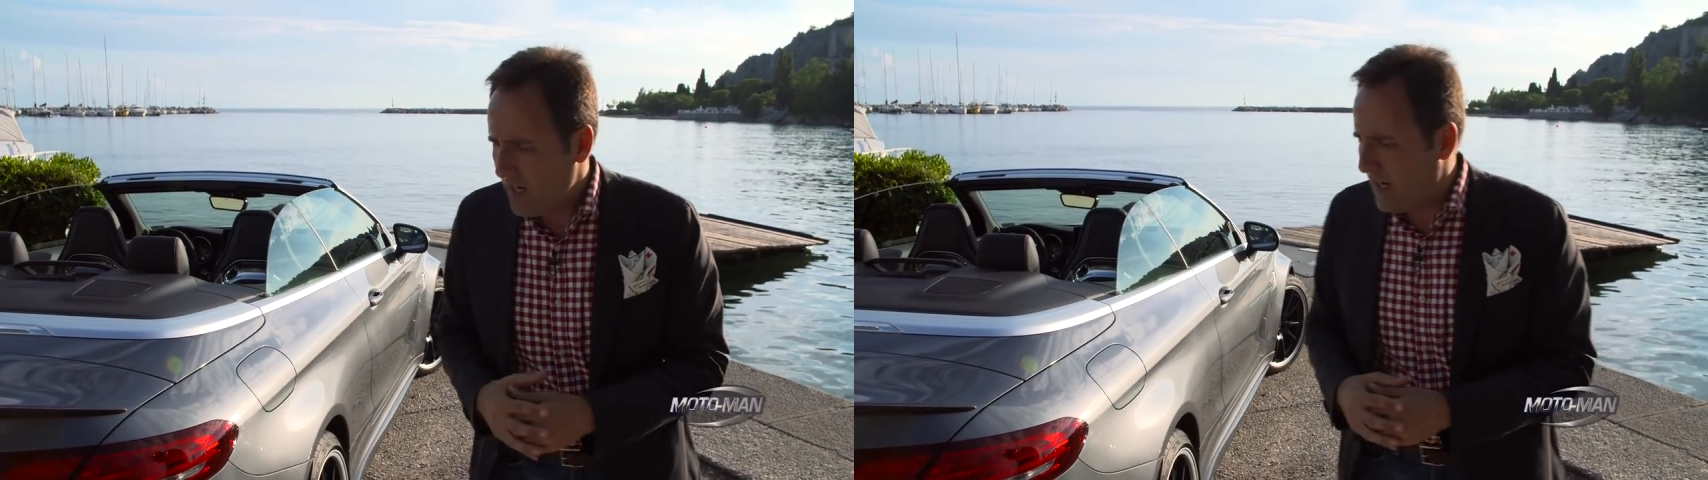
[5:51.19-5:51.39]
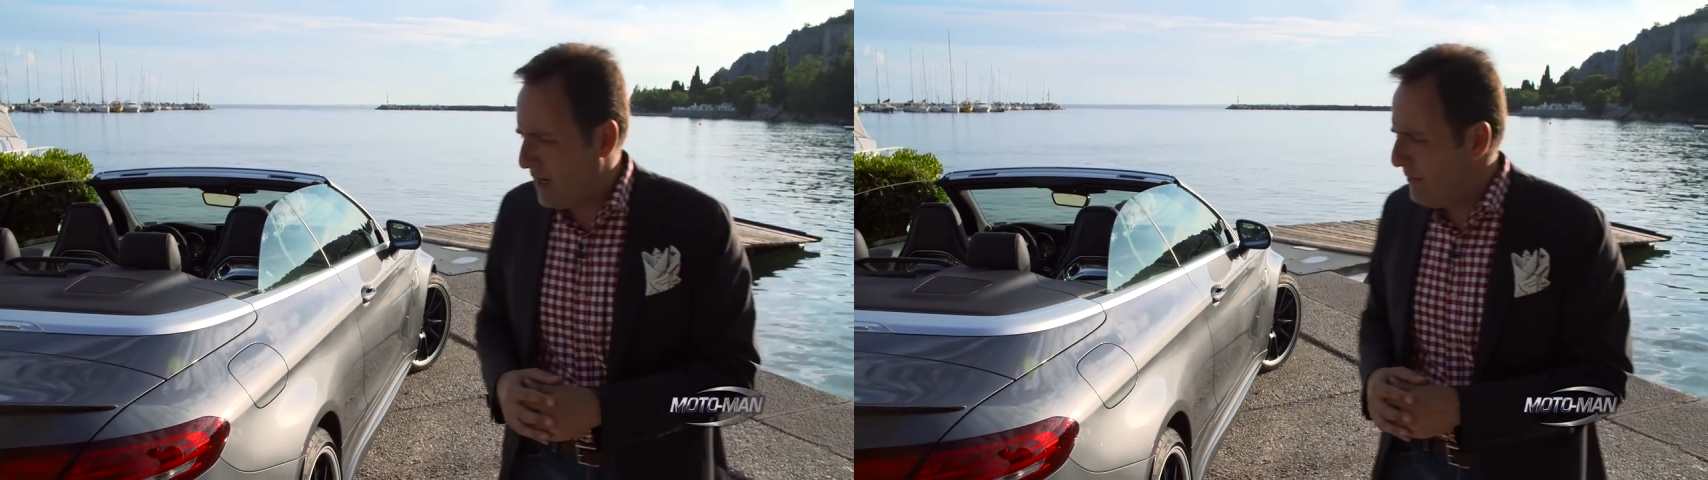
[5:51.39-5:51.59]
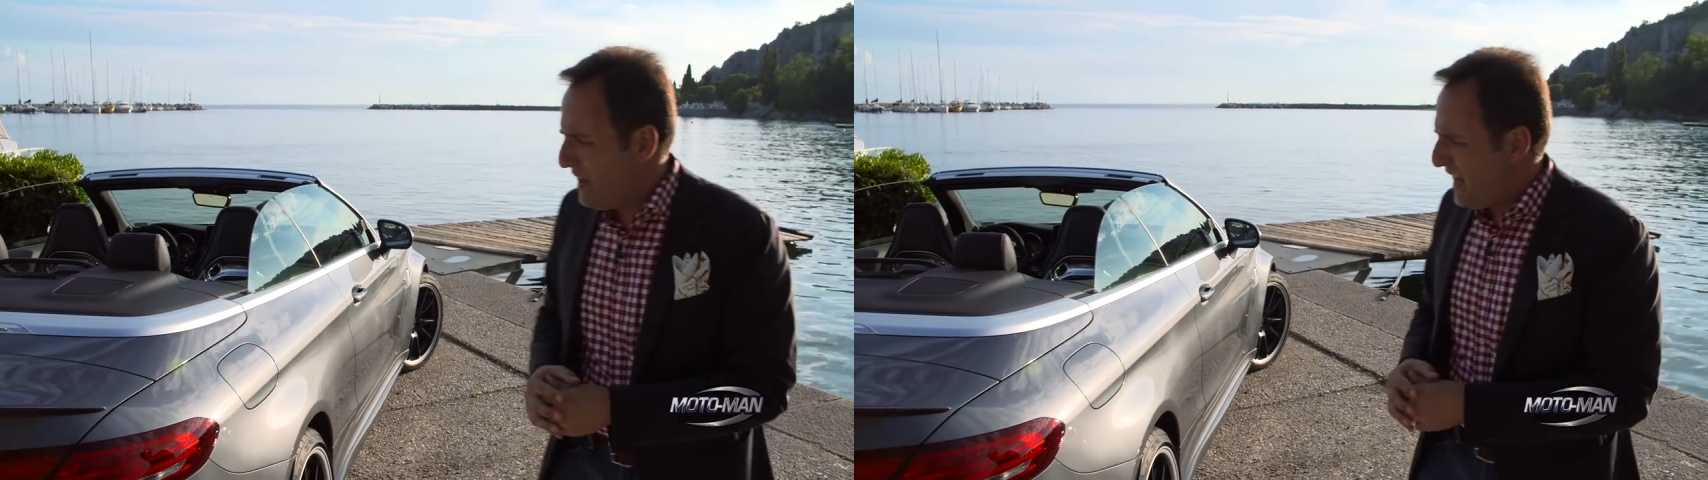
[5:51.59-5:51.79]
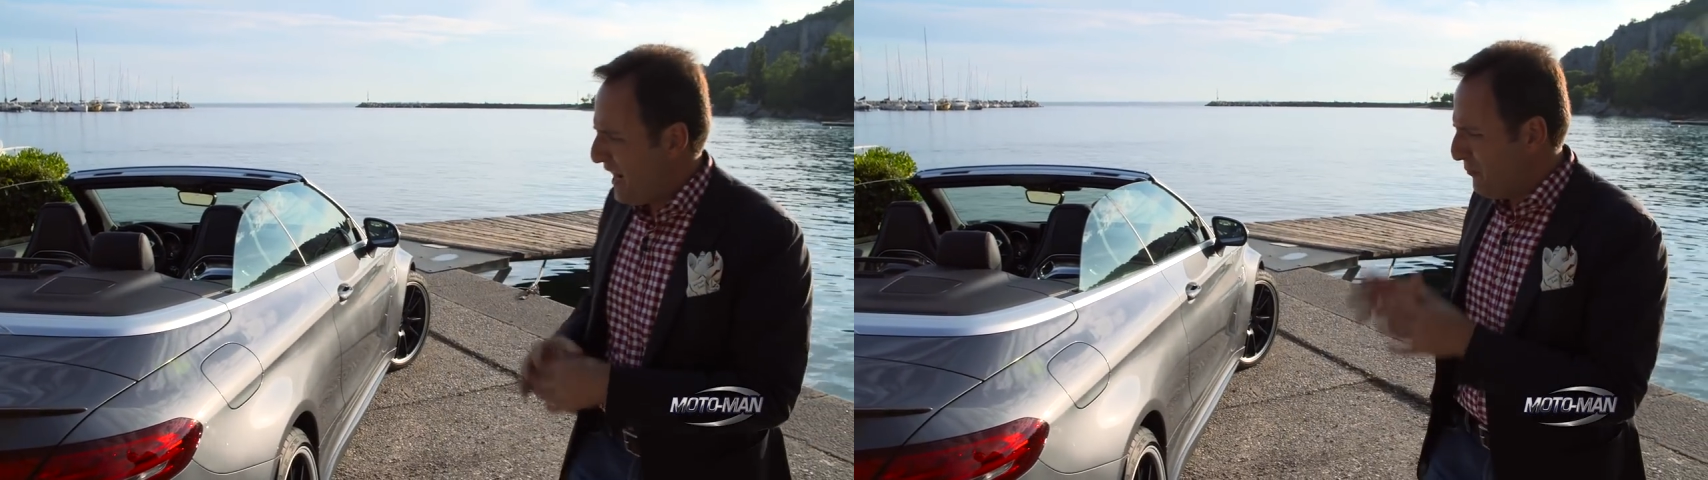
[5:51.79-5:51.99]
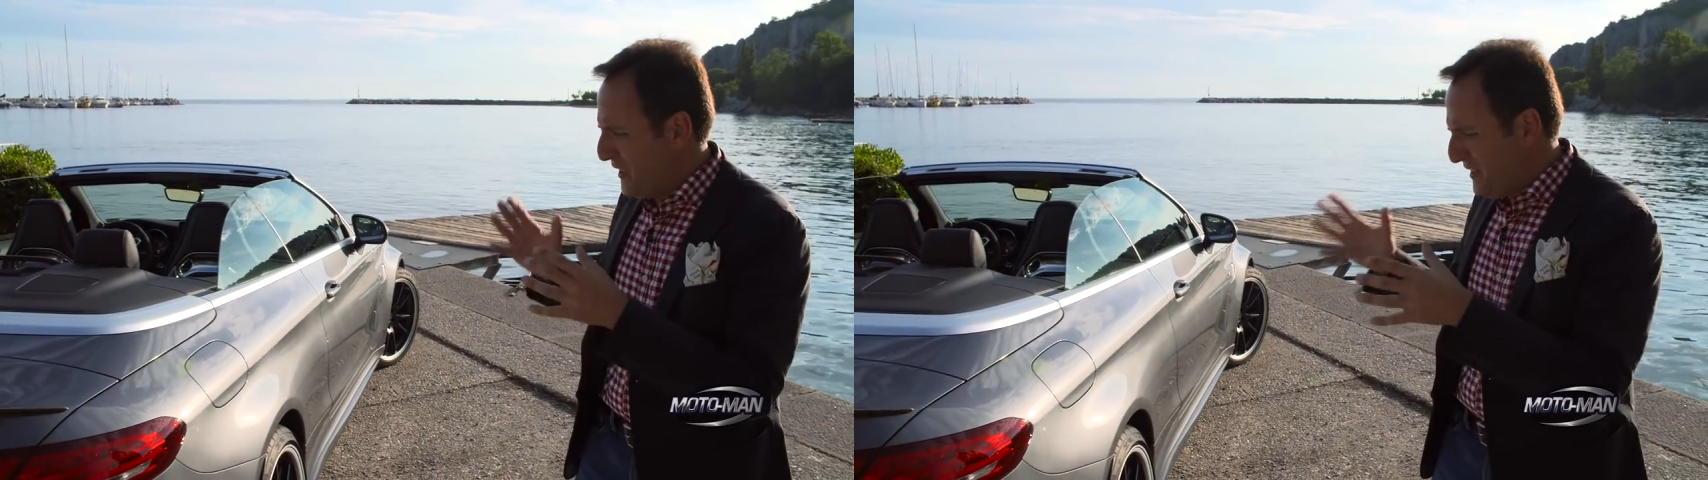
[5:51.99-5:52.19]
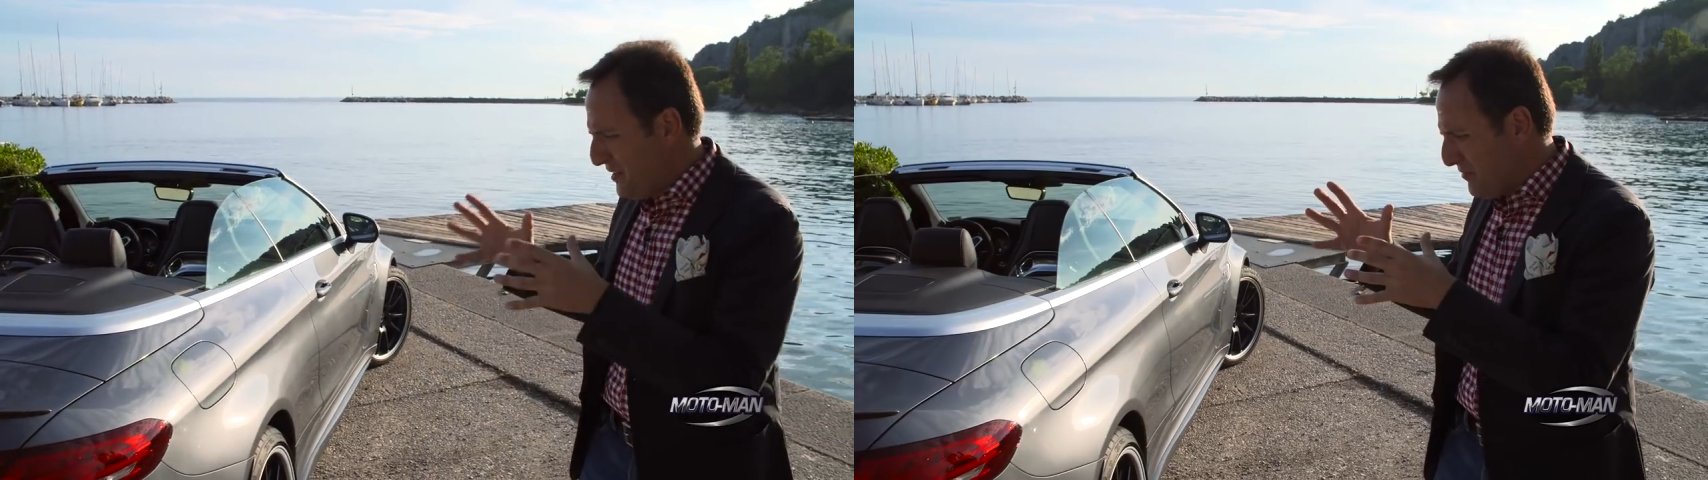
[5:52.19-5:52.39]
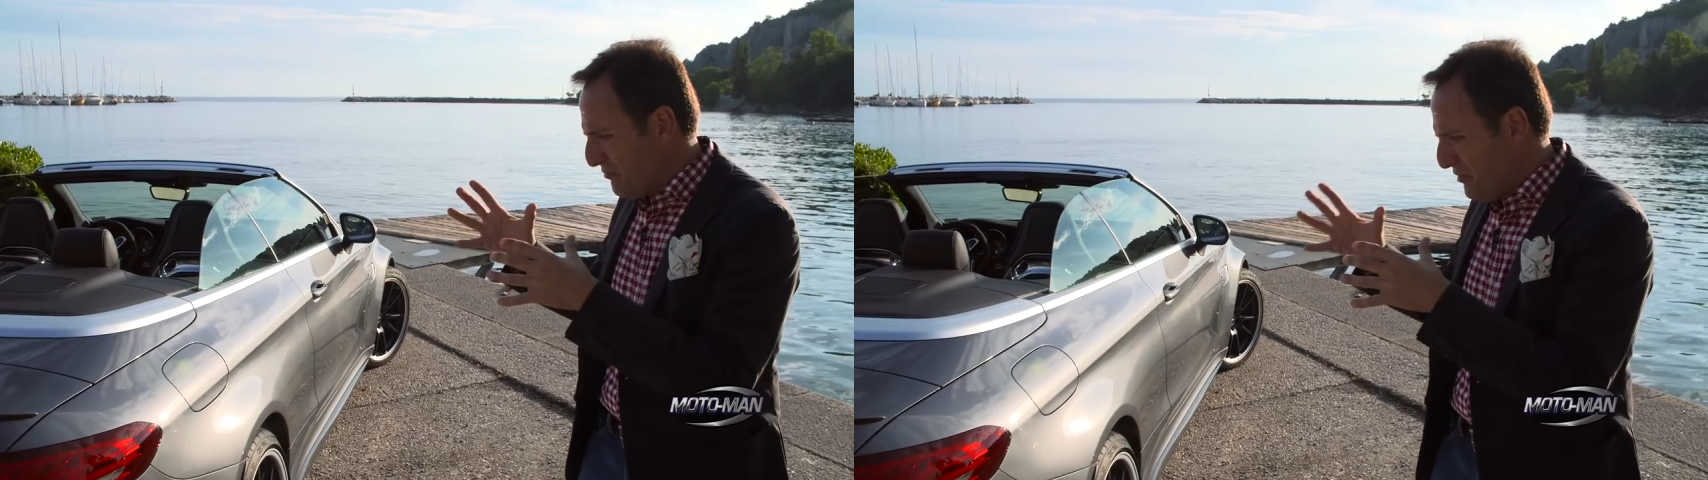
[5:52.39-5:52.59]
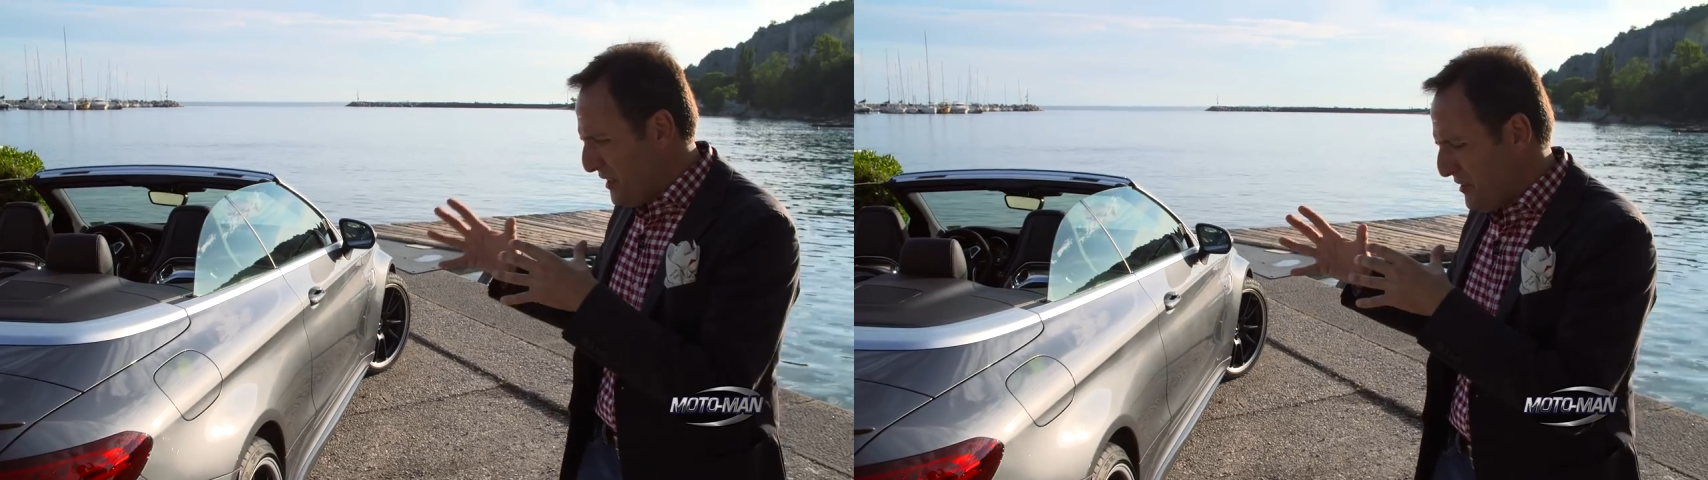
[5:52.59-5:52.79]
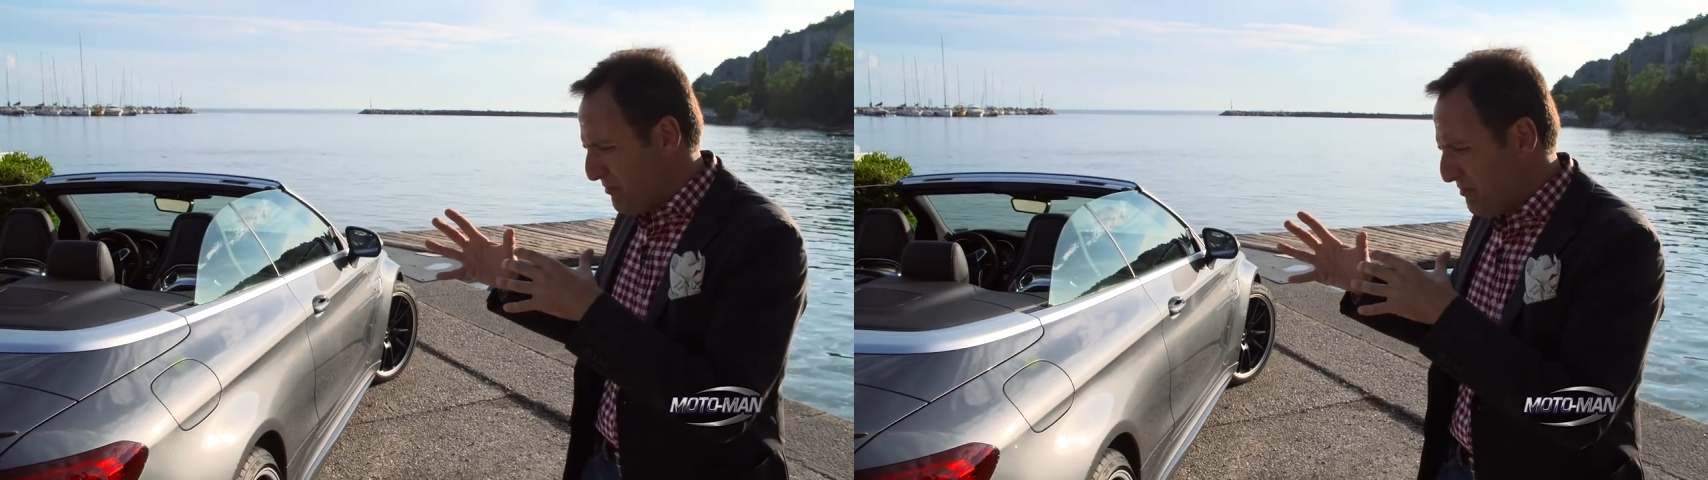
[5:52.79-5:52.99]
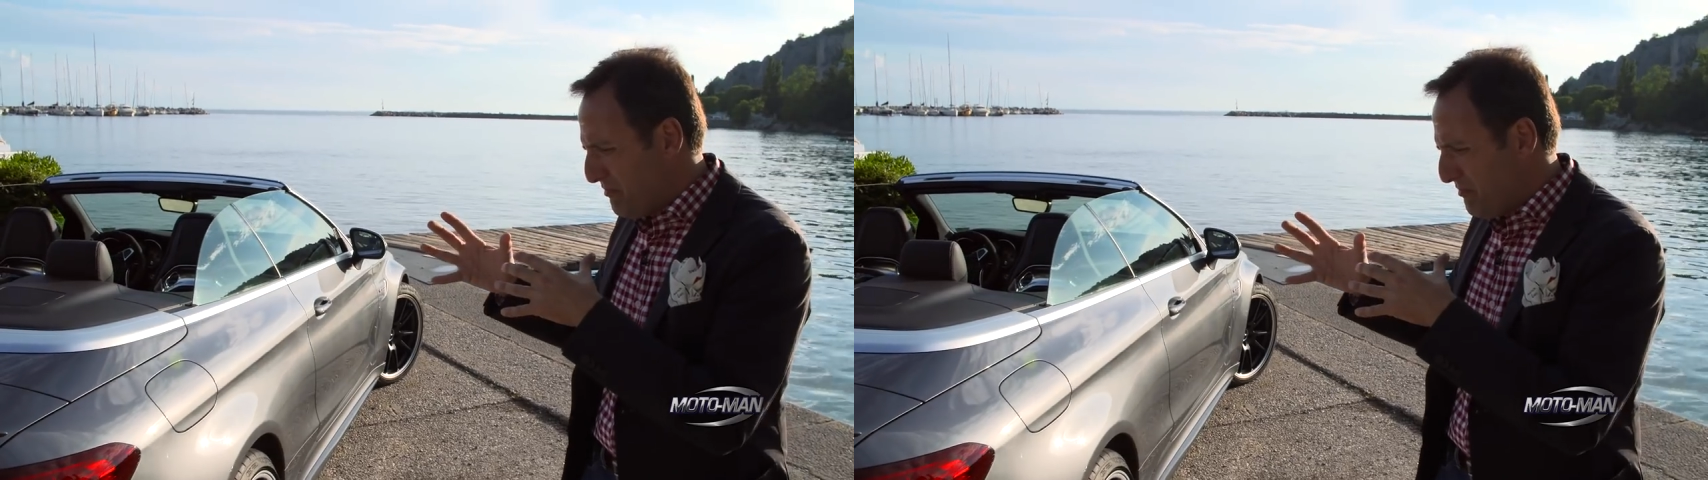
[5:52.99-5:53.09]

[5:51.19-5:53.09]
Um, and we need to really